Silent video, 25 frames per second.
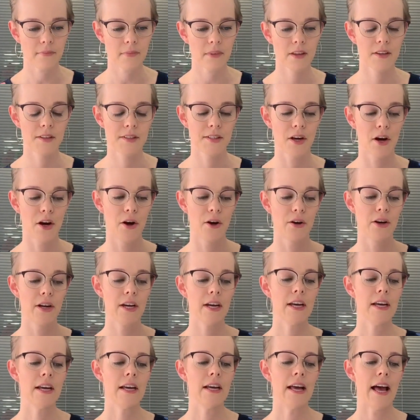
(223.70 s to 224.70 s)
So
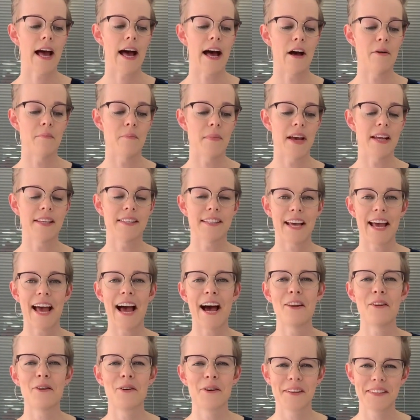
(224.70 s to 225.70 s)
it's a
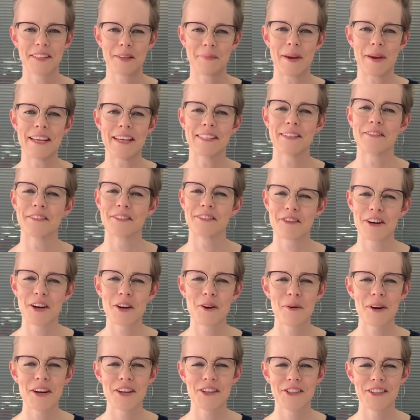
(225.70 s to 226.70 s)
how long is a piece of string
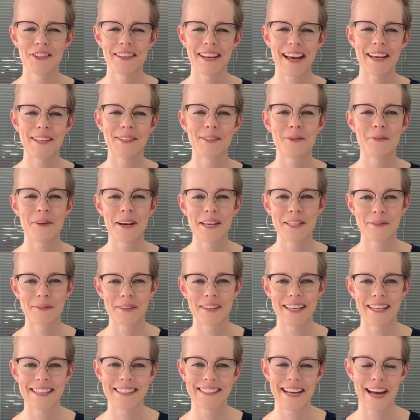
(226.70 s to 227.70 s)
question, as always with
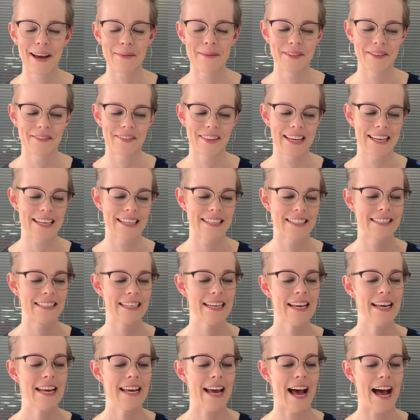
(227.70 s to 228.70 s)
these types of things.
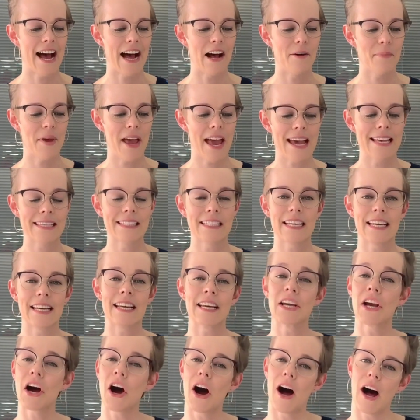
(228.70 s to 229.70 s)
As a
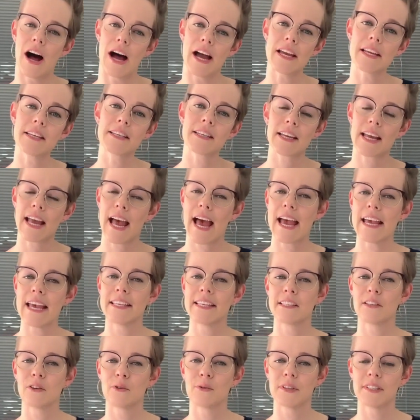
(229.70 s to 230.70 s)
guide,
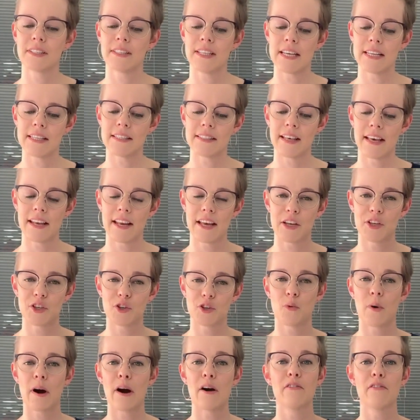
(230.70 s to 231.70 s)
case law says that a
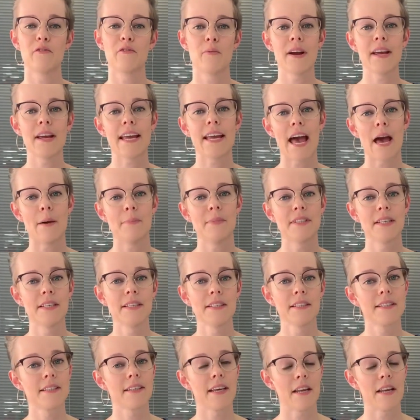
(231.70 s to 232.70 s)
12-week
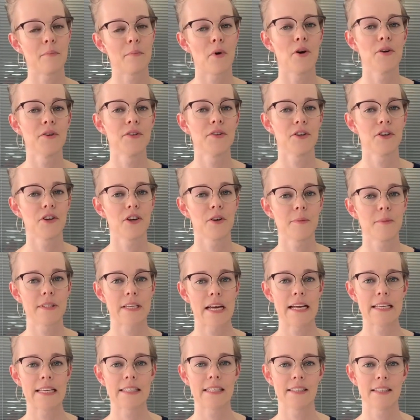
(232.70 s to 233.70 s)
absence in most
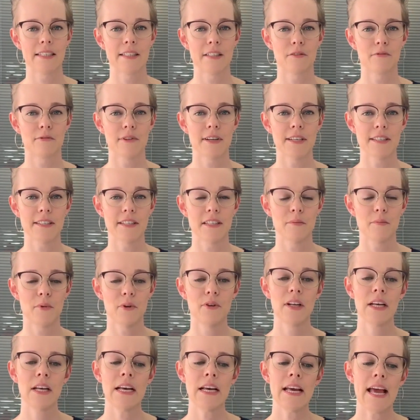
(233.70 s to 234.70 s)
circumstances is
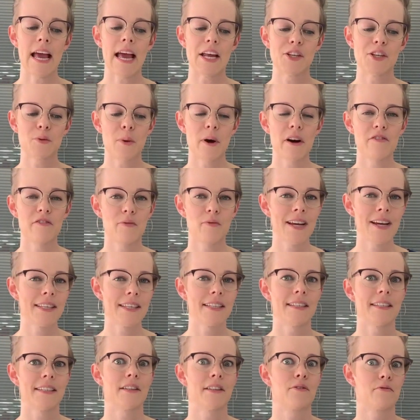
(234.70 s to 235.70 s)
reasonable, and 12 weeks
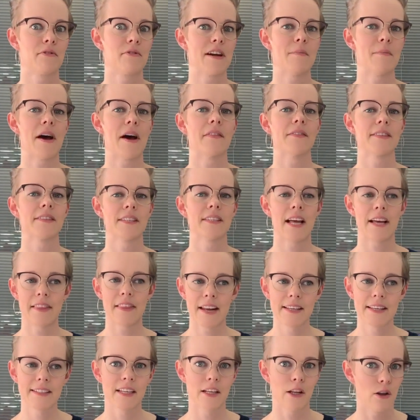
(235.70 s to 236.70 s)
is 3 months. Like, that
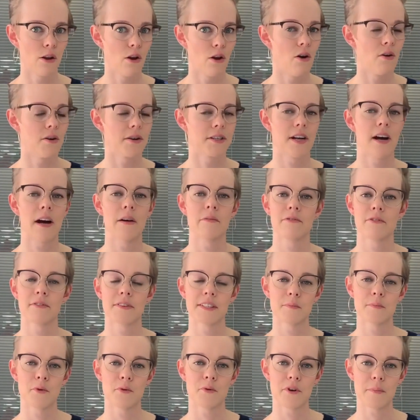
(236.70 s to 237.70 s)
is a long time for a
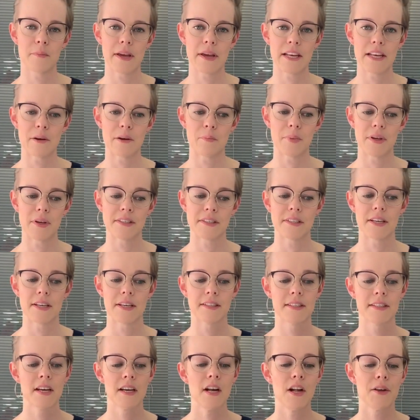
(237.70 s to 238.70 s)
small to medium business.